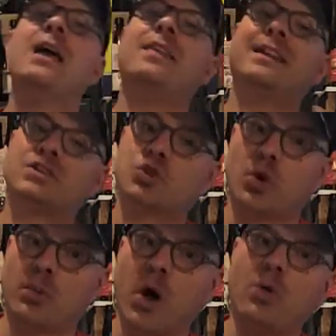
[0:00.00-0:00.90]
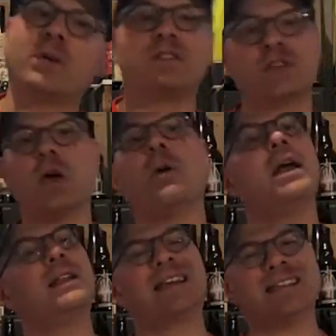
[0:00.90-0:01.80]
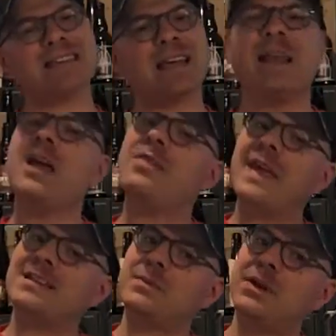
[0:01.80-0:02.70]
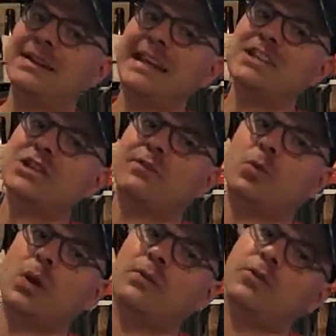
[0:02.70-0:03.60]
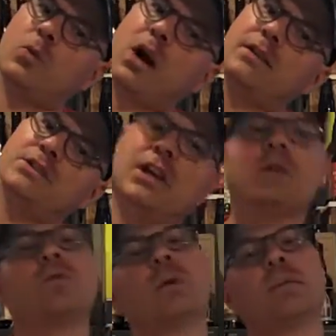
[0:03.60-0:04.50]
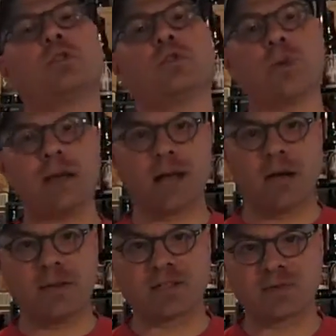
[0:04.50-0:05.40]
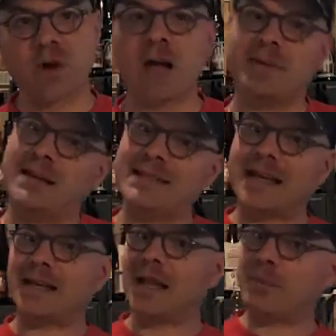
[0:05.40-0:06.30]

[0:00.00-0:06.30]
than a store-bought one. So, like I said, thanks a million to each and every one of you watching. Remember to rate, comment, subscribe, and hit that like